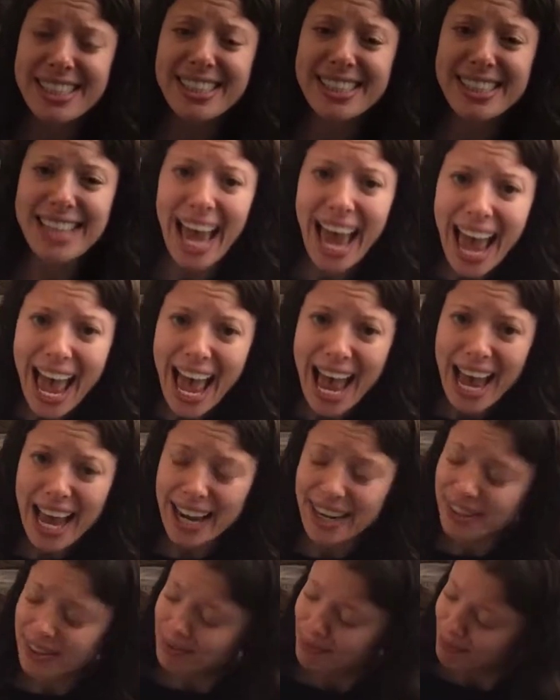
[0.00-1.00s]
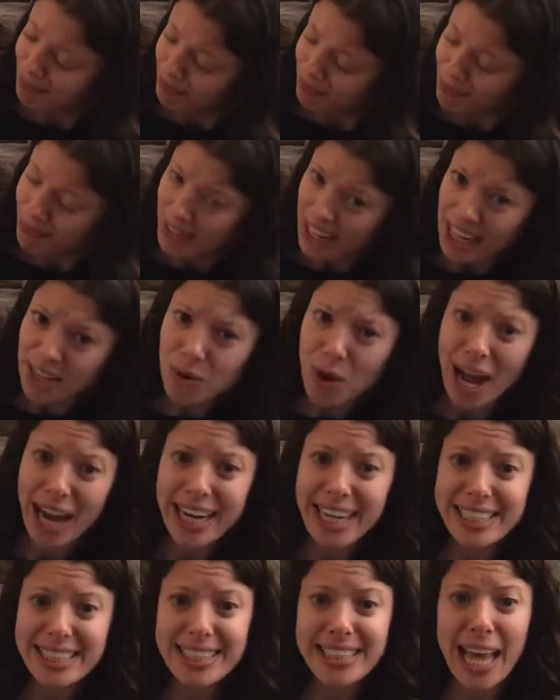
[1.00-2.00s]
sad. I know I
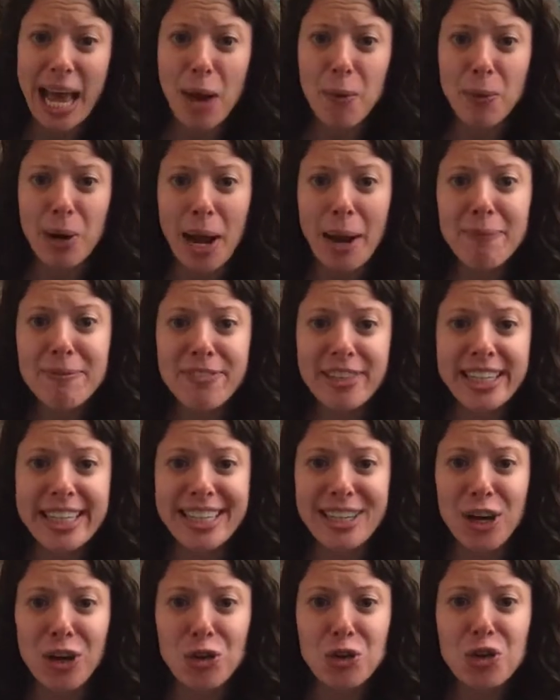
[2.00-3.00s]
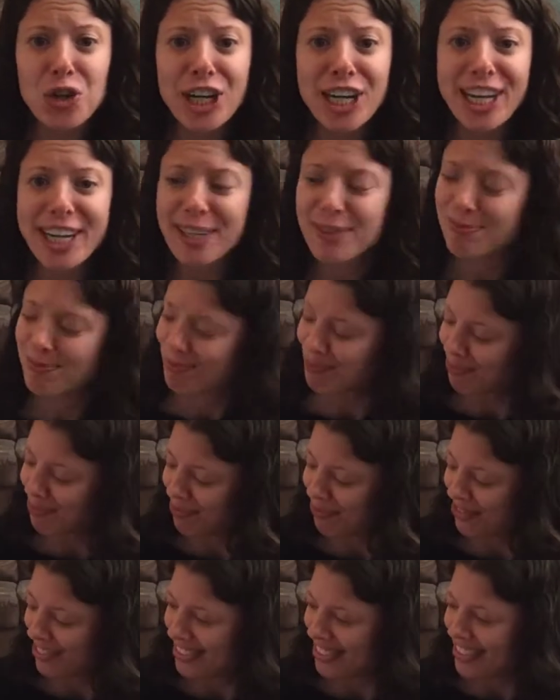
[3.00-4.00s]
get sad when I'm feeling hungry.
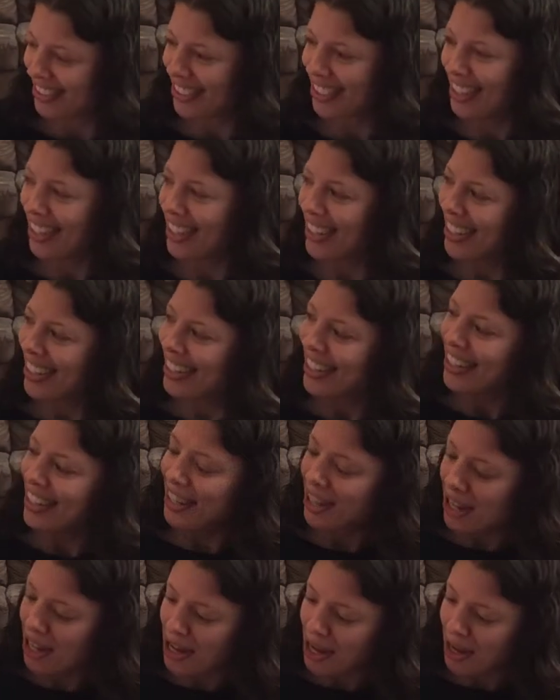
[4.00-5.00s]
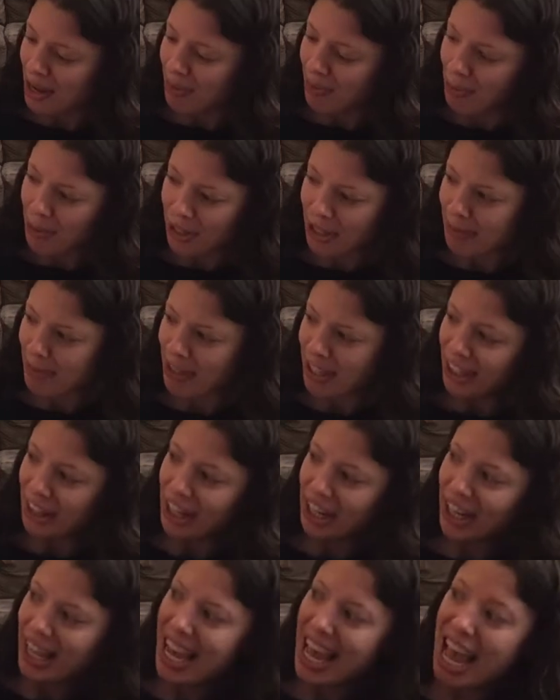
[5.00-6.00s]
Poor chameleon.
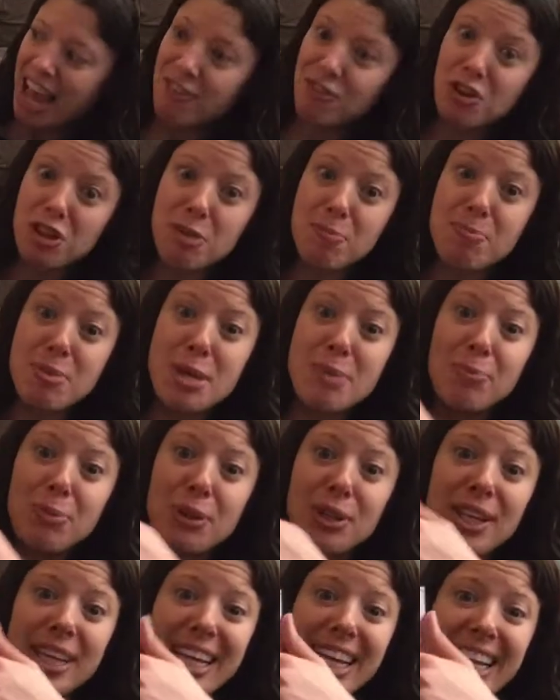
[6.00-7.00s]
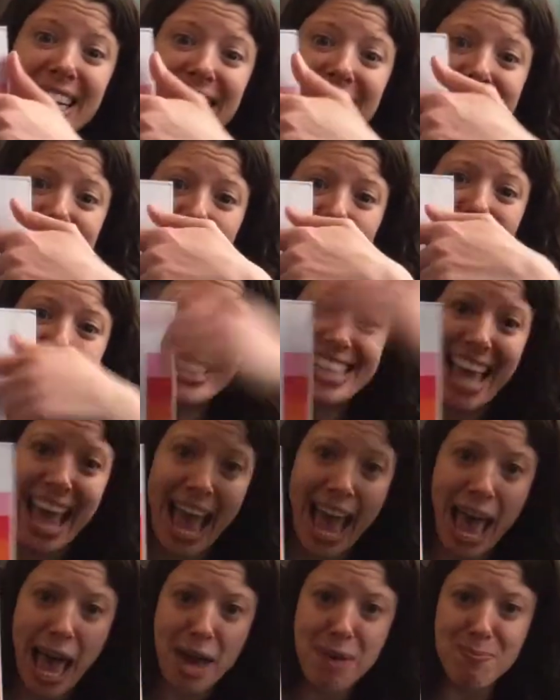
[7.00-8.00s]
Look, and for the people, it now has a
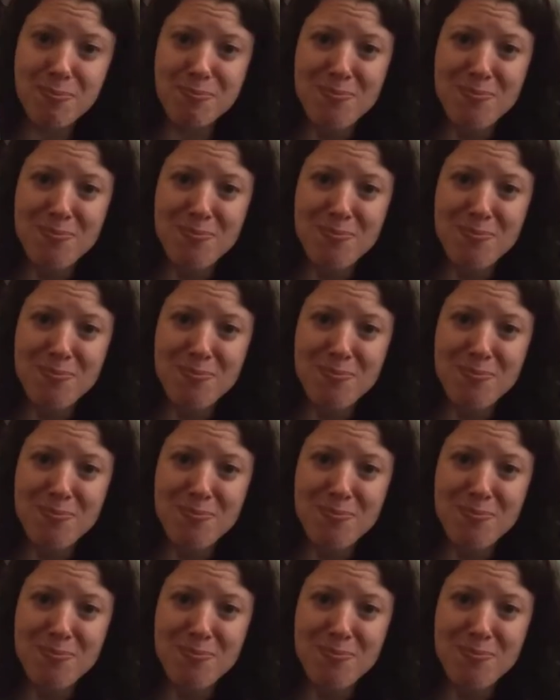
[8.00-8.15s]
hat.